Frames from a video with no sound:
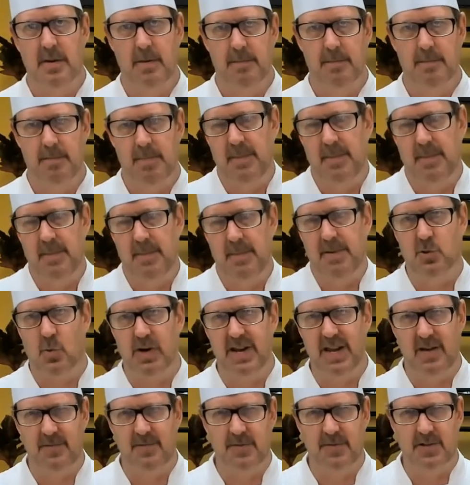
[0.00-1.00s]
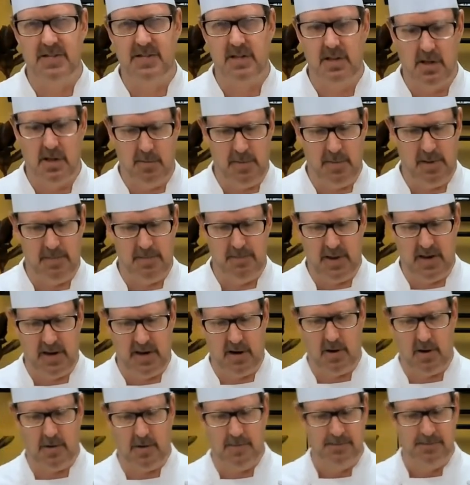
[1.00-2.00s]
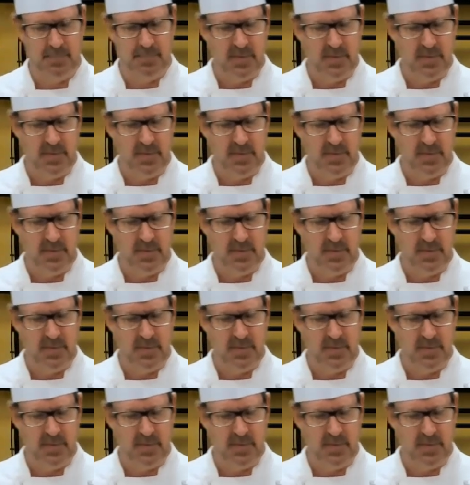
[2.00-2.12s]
maybe 20 if it's a little bit bigger.